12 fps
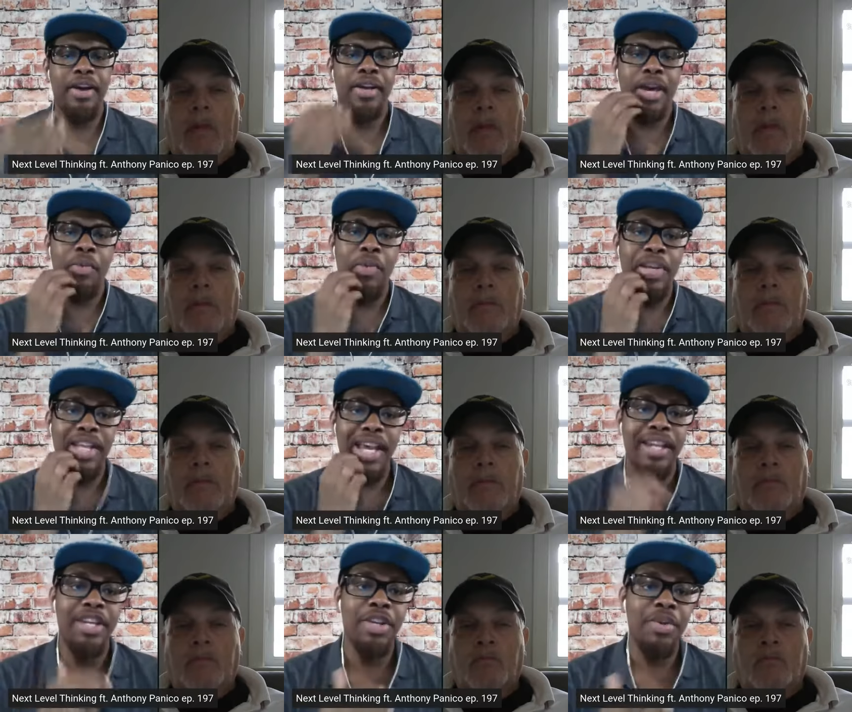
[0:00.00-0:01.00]
Speaker 1: on like what they
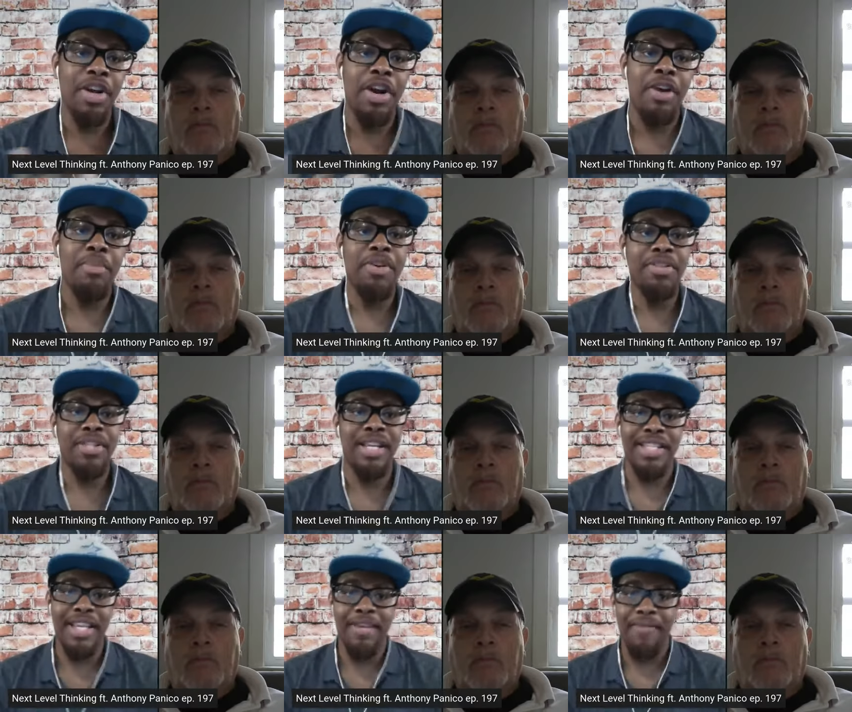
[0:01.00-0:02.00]
can do in their own personal
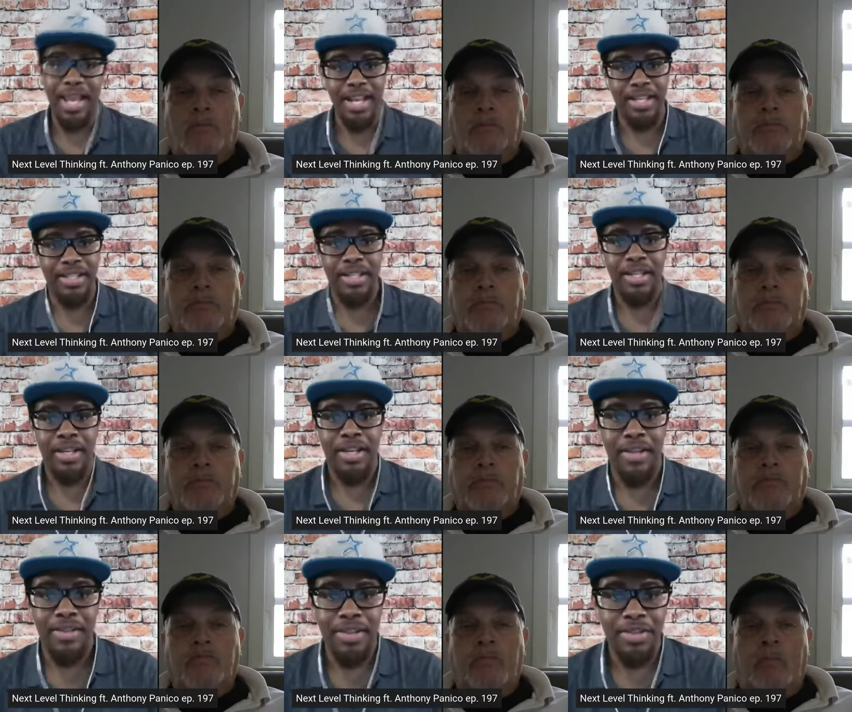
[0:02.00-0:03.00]
life to take advantage
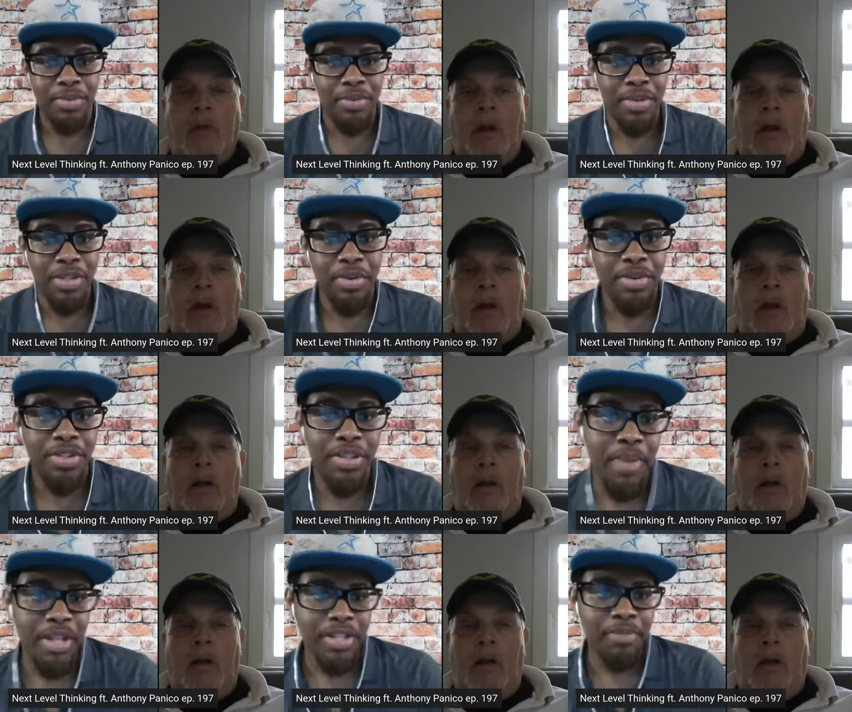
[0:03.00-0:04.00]
of these resources
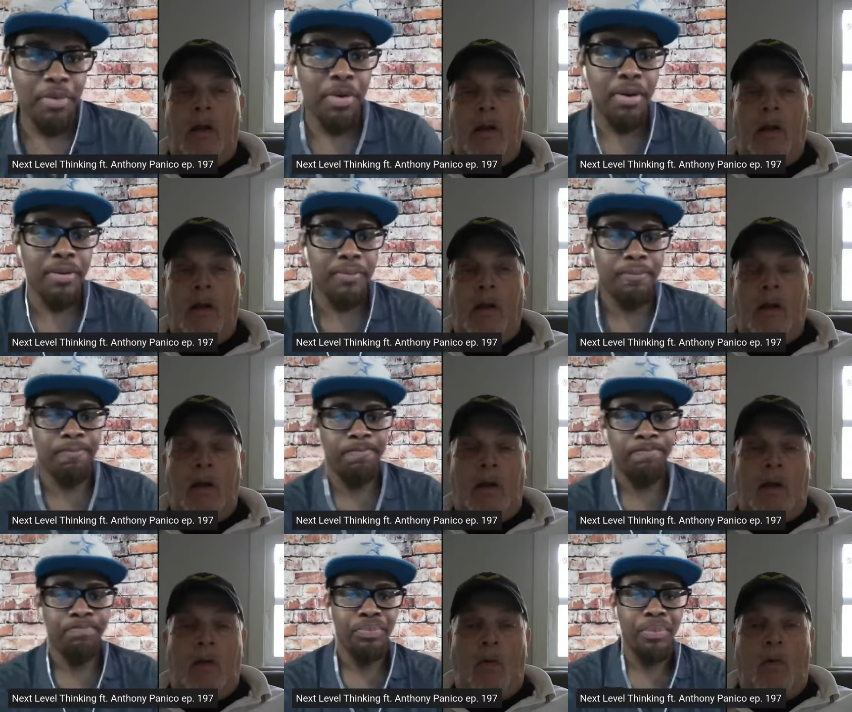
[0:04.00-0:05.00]
and much more.
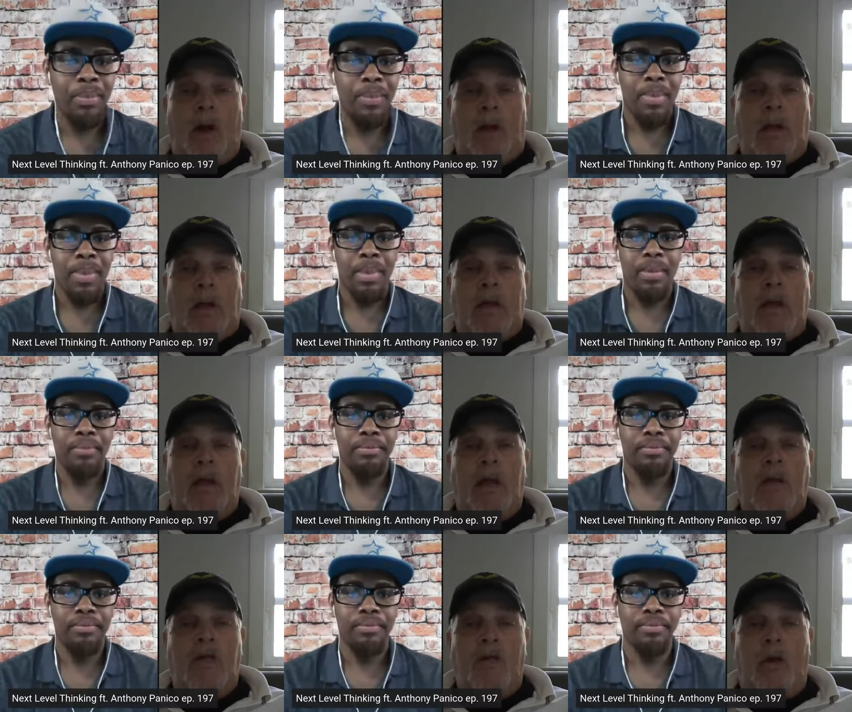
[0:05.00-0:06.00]
Well, in,
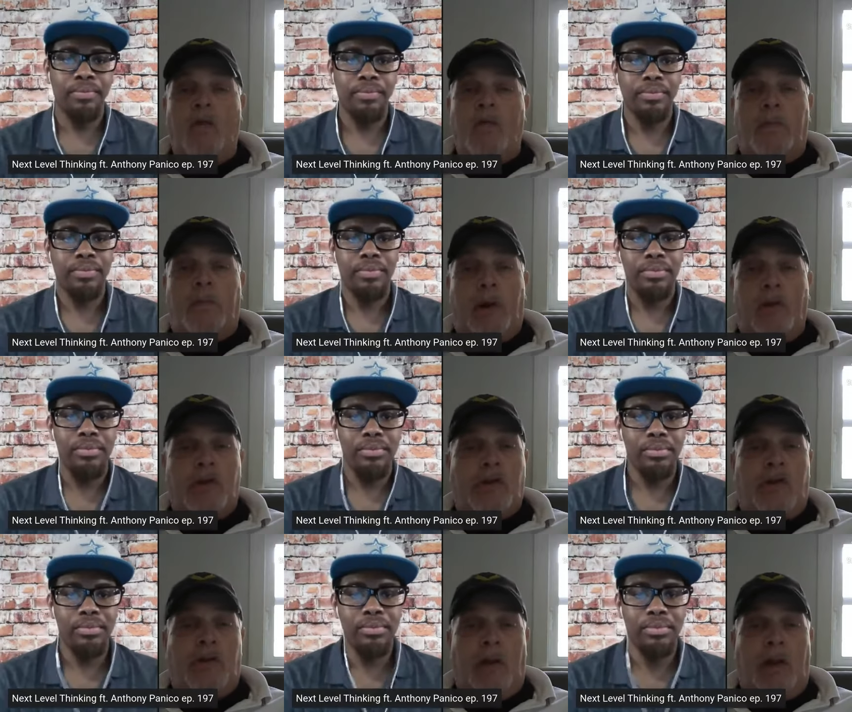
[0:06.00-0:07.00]
in
Speaker 2: your own
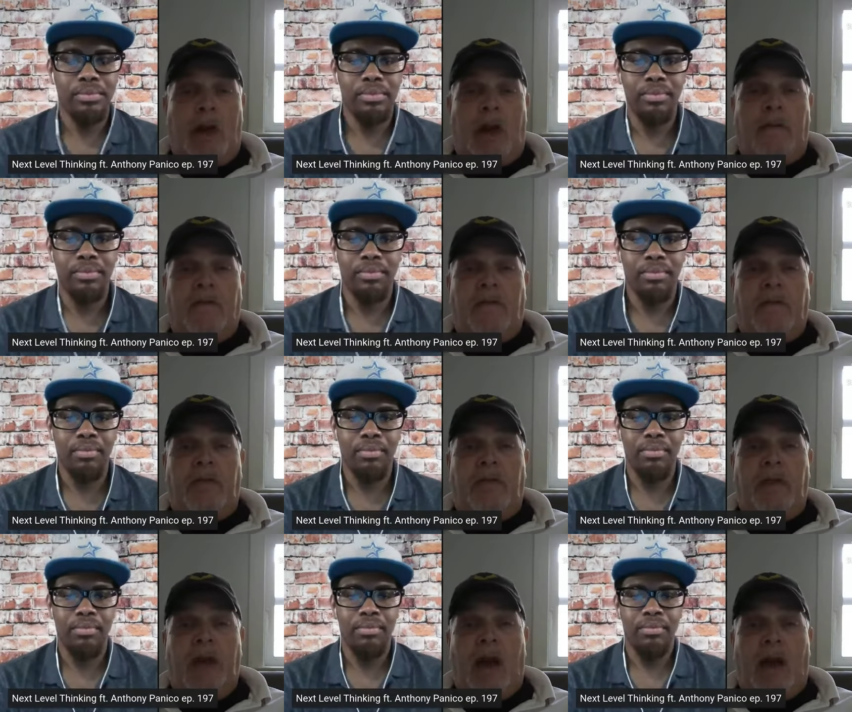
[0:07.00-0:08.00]
personal life,
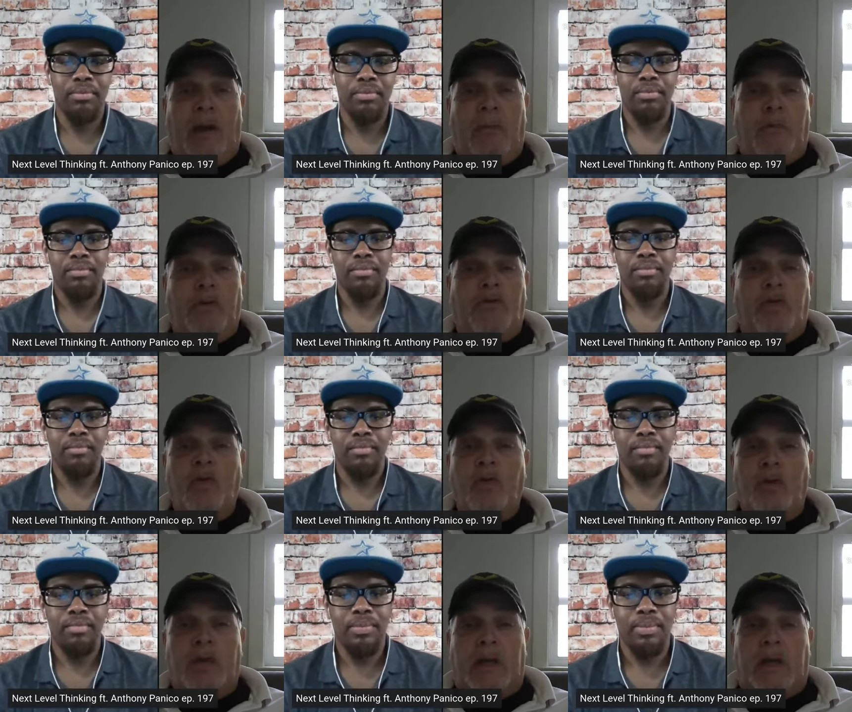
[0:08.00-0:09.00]
the
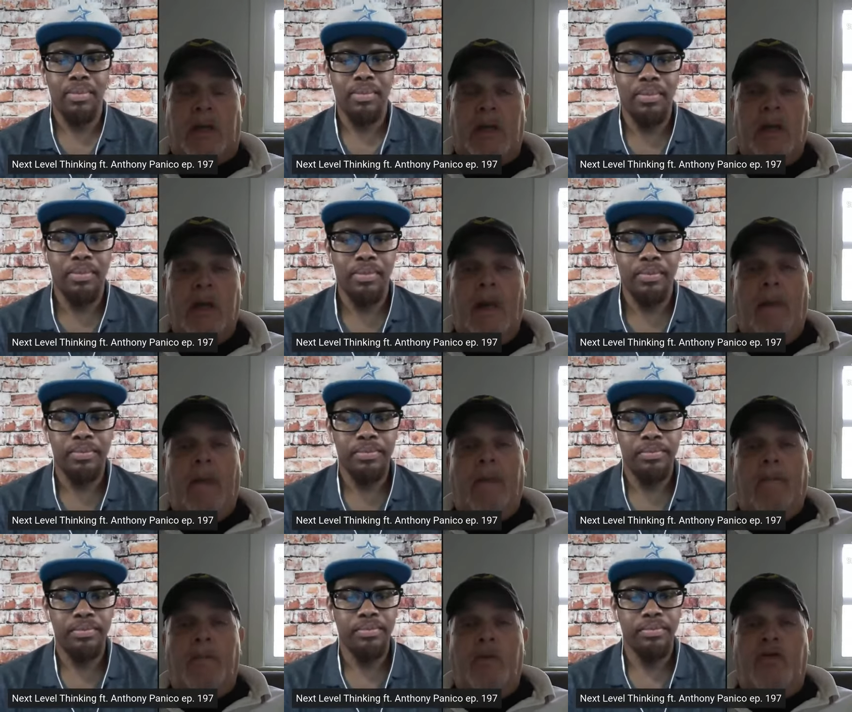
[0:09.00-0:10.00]
opportunity
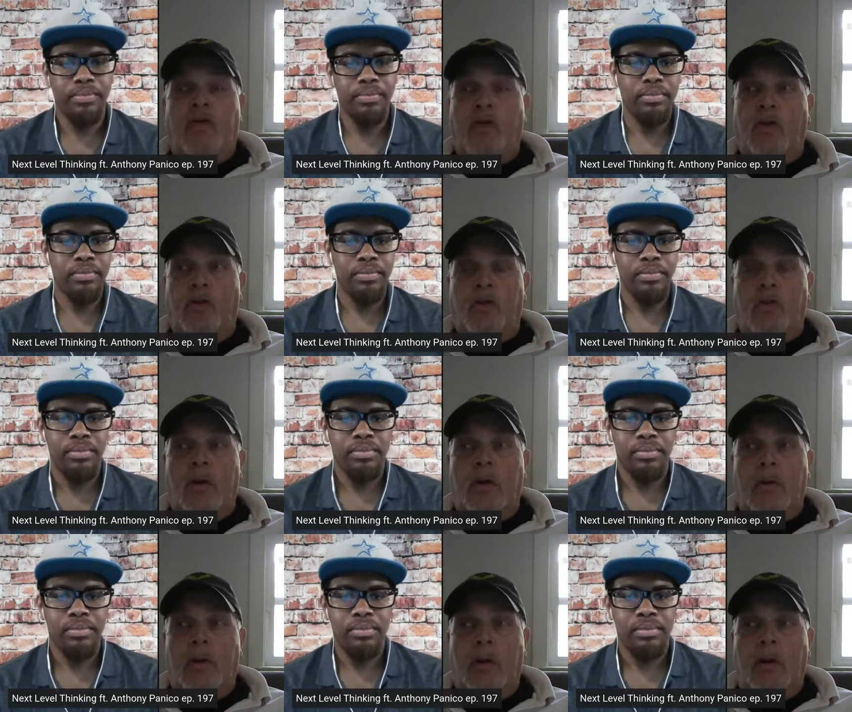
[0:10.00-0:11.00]
to
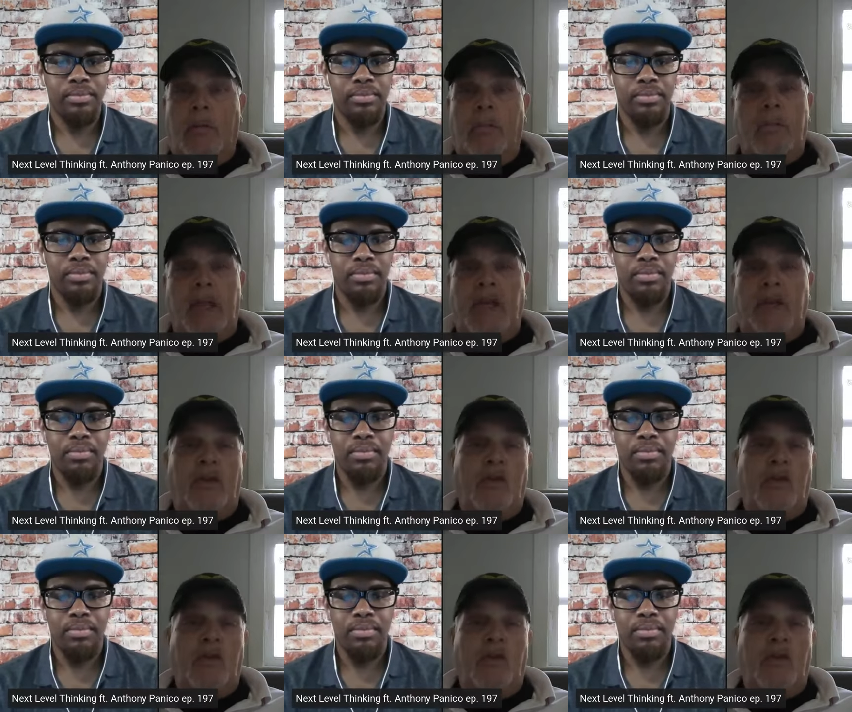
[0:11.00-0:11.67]
meet